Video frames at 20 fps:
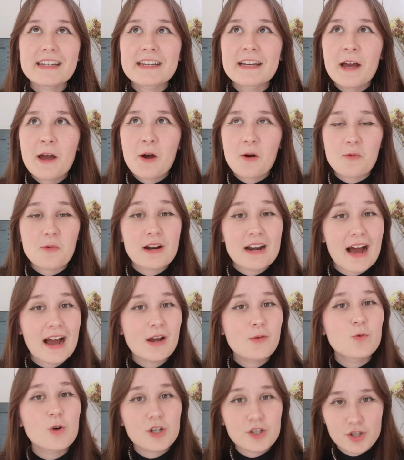like when
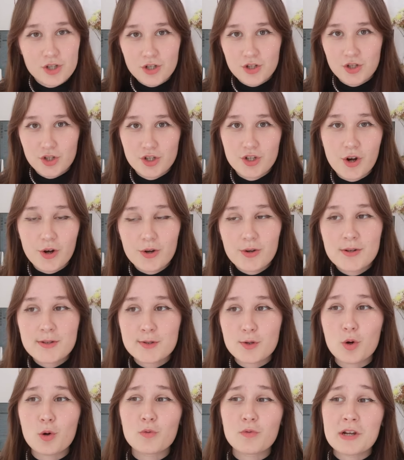I watch
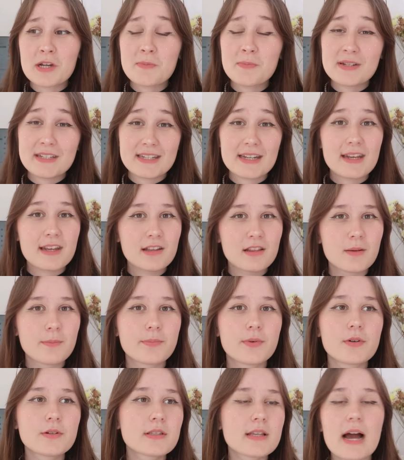shows or read particular
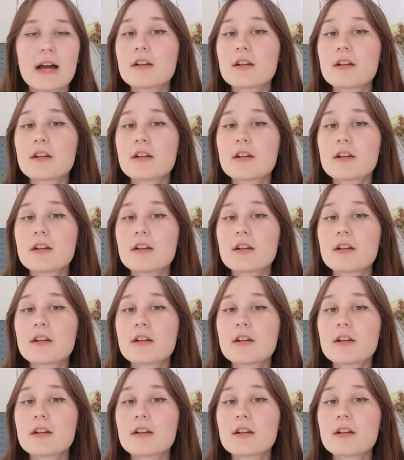books,